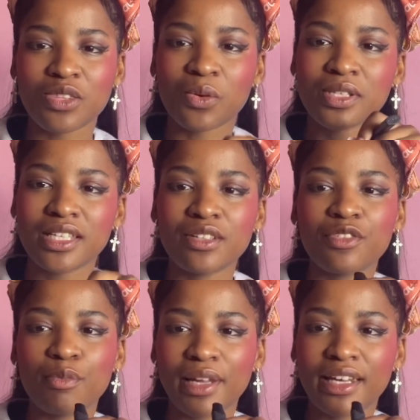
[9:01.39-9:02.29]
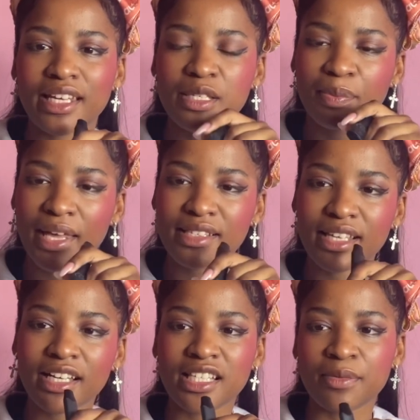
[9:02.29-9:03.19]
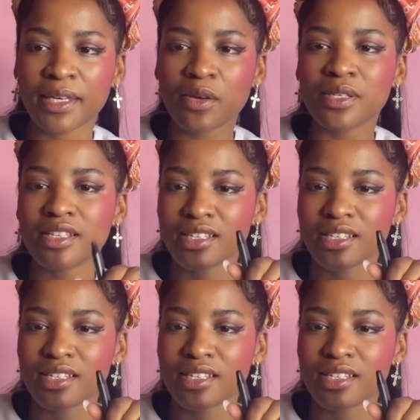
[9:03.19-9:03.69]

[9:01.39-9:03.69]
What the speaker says: Thorstein Veblen explains that conspicuous